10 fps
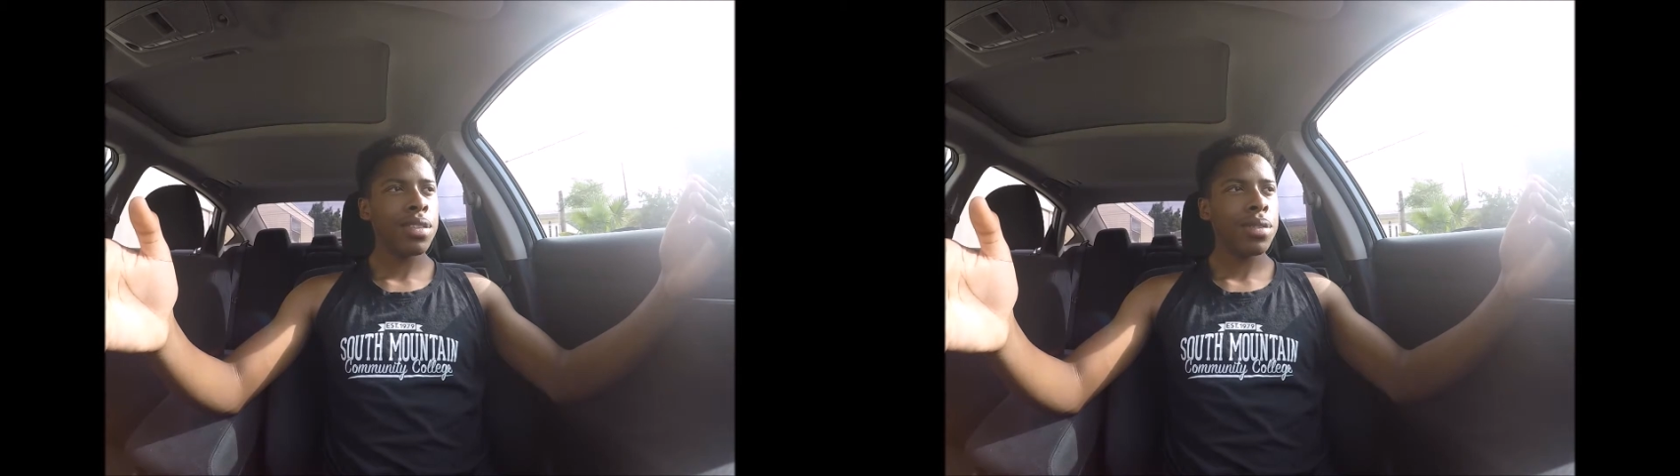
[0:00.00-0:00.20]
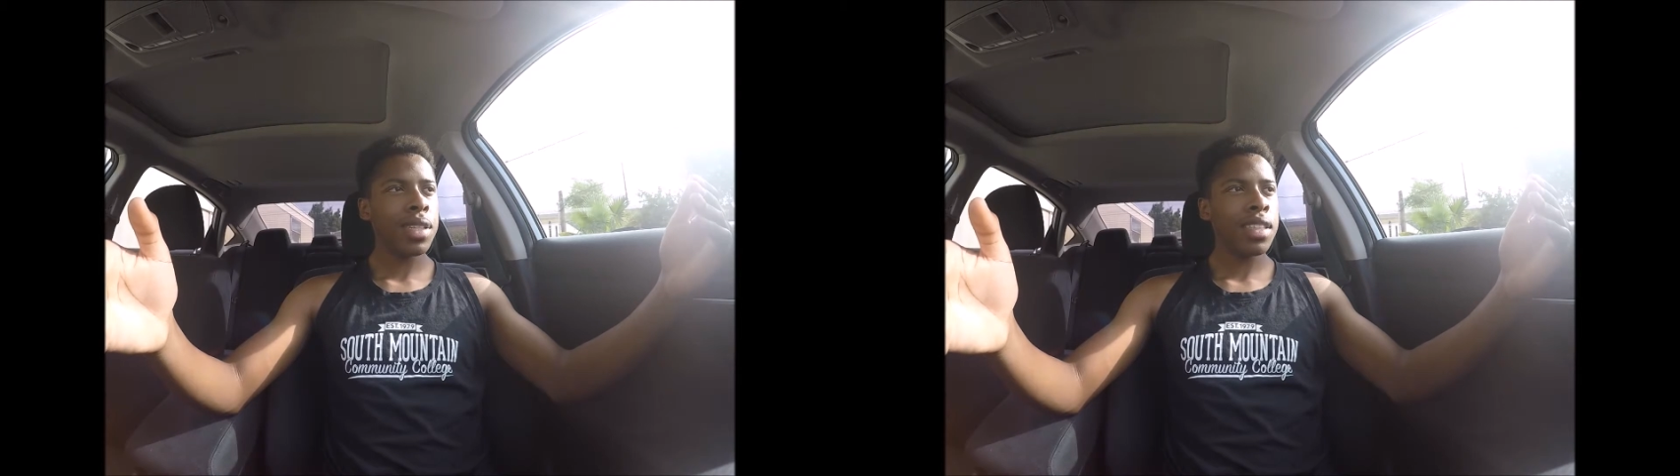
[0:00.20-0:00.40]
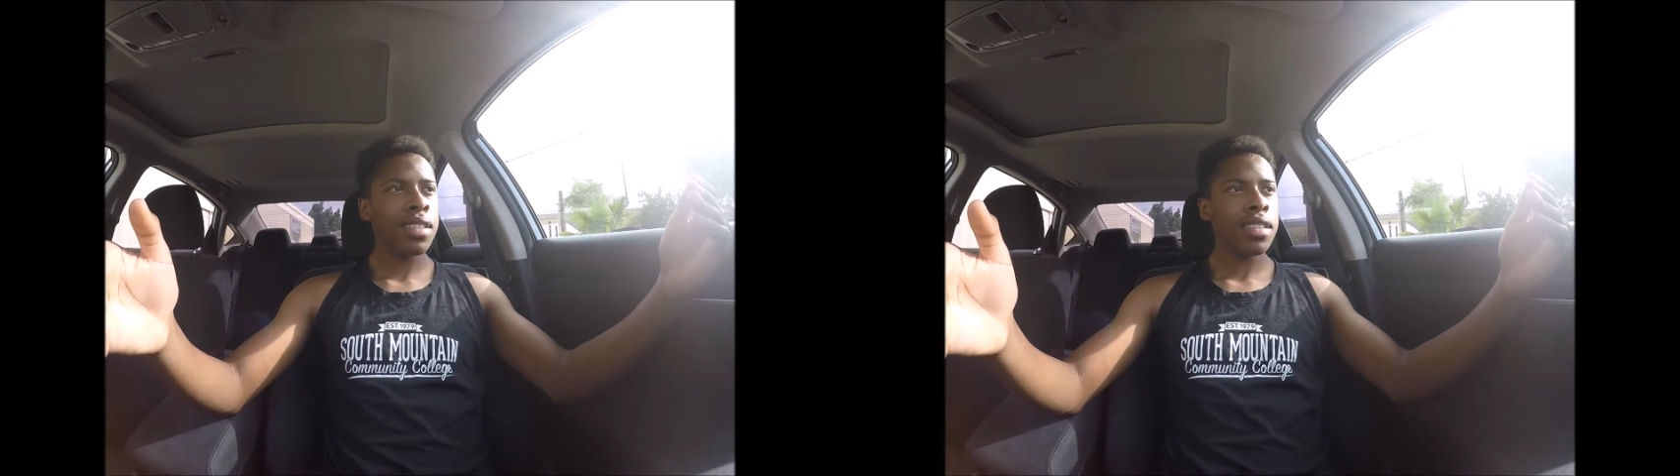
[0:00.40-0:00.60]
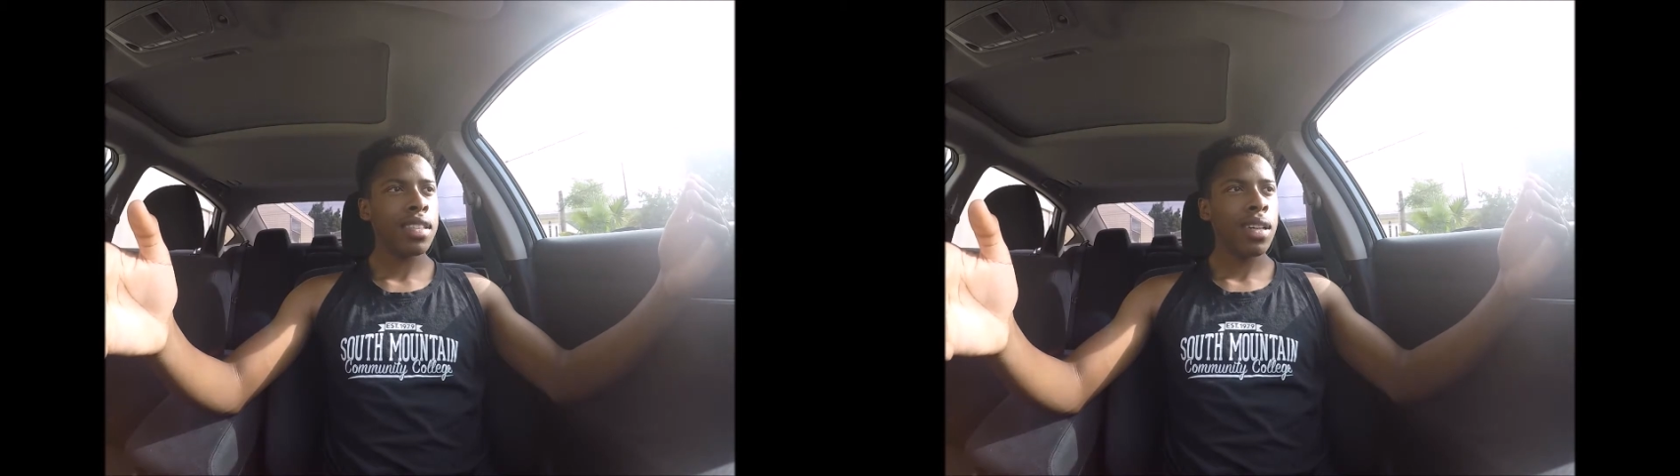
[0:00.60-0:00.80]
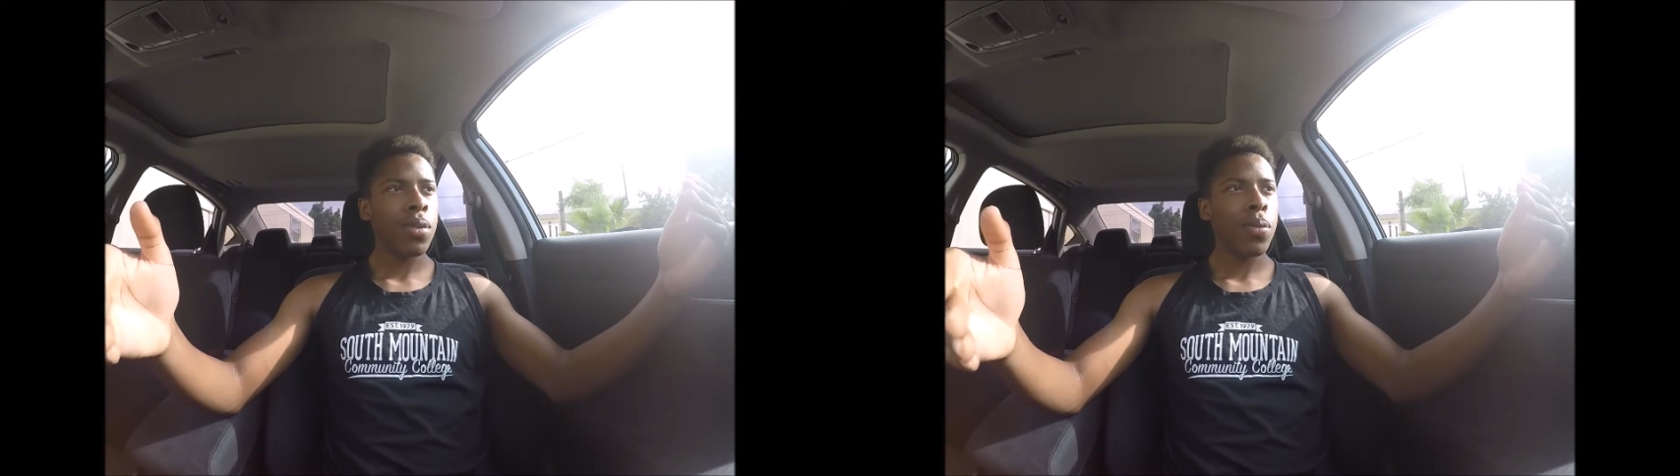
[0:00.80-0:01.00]
do is,
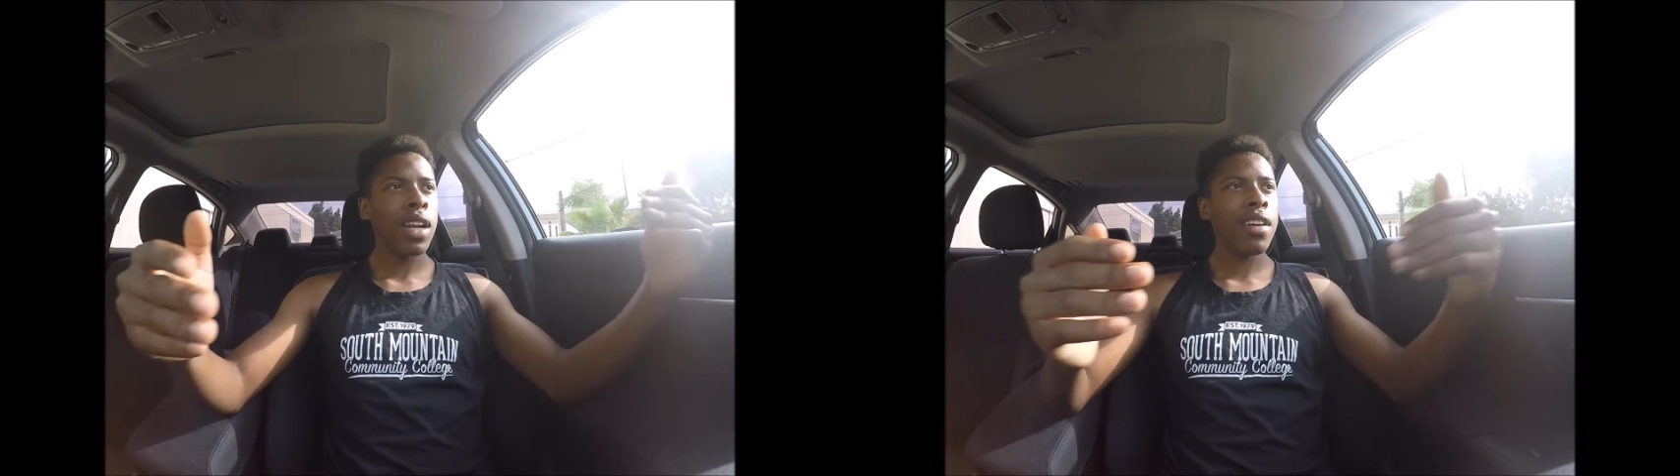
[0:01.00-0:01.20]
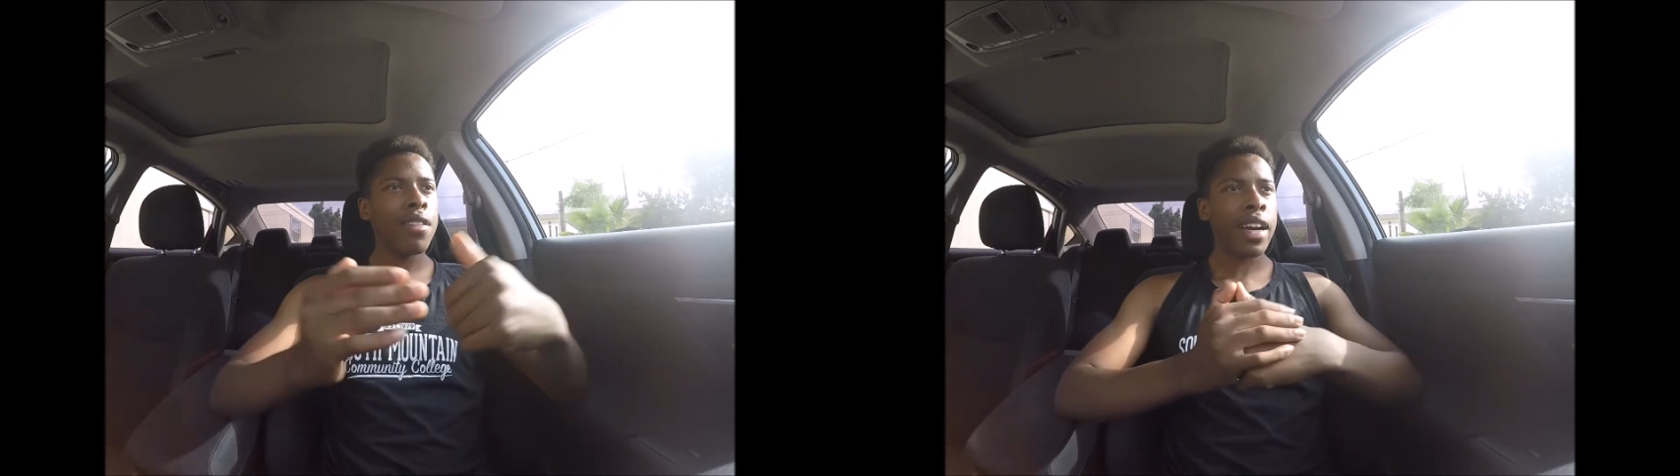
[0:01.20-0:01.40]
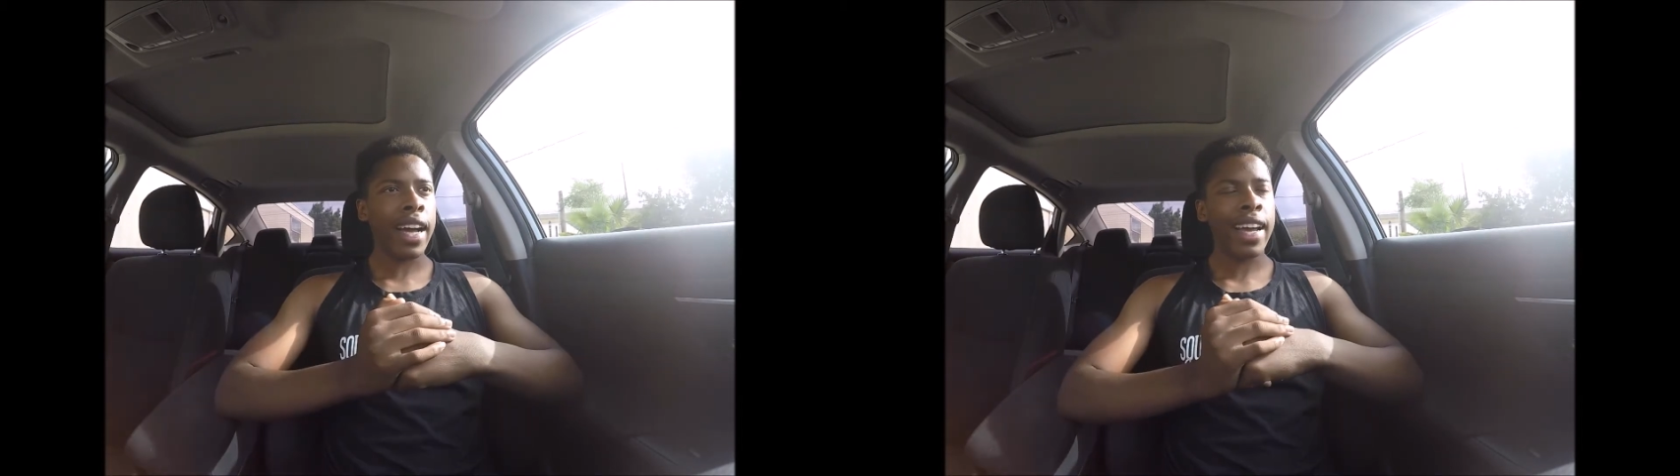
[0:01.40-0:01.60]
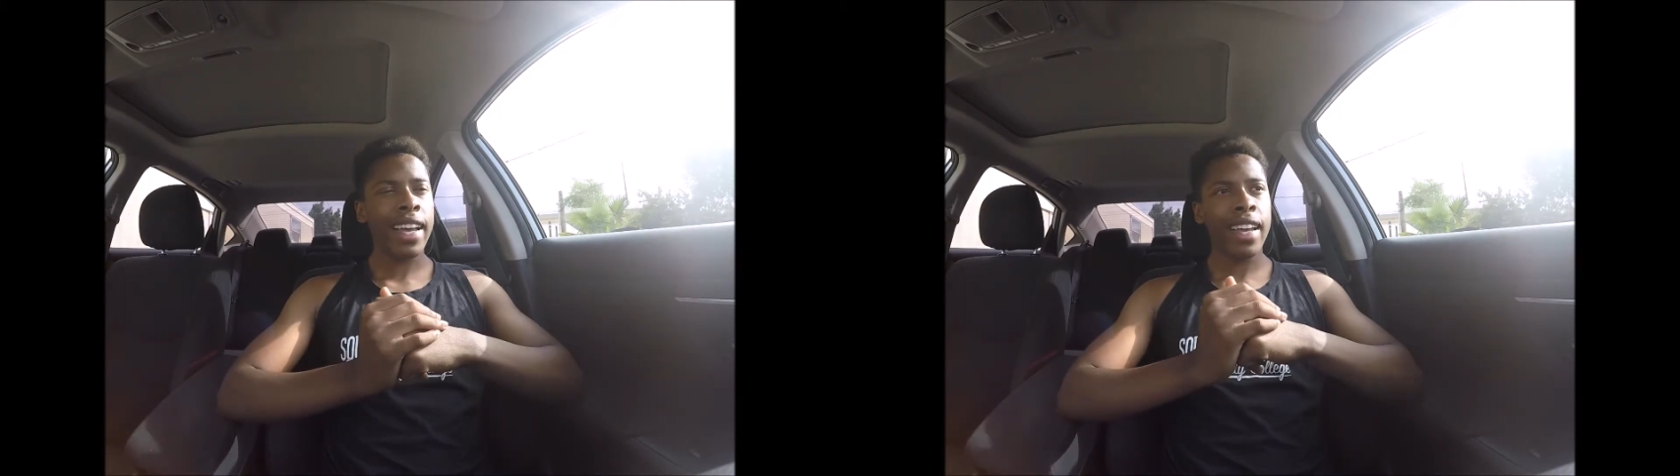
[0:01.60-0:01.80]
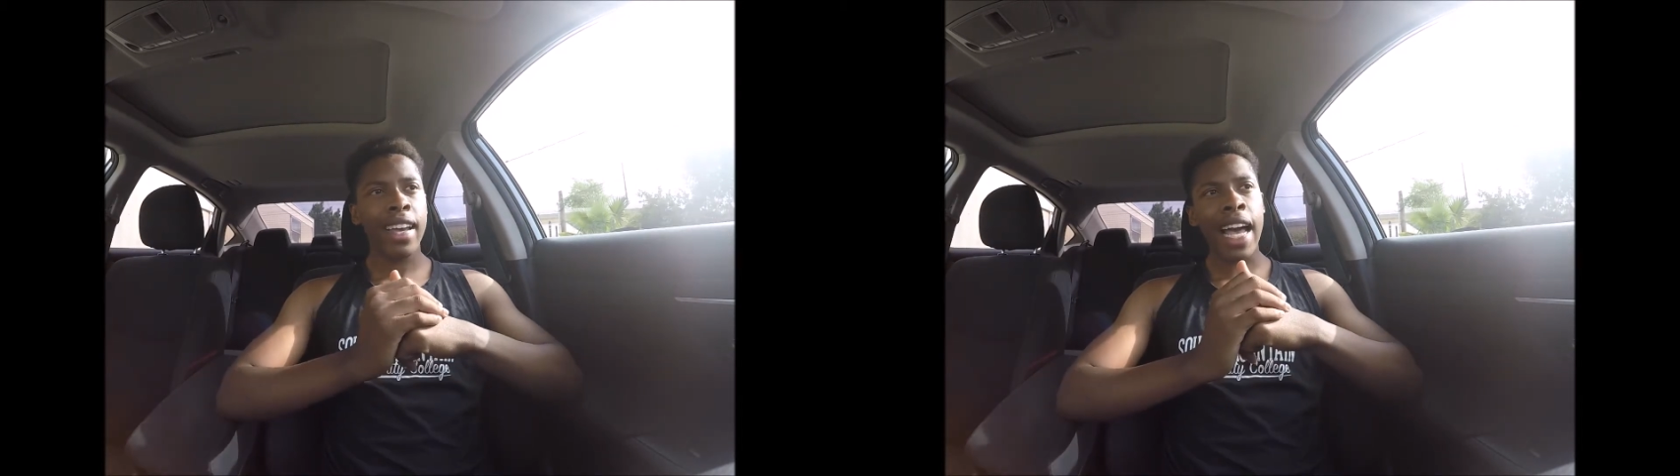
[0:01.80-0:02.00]
whenever I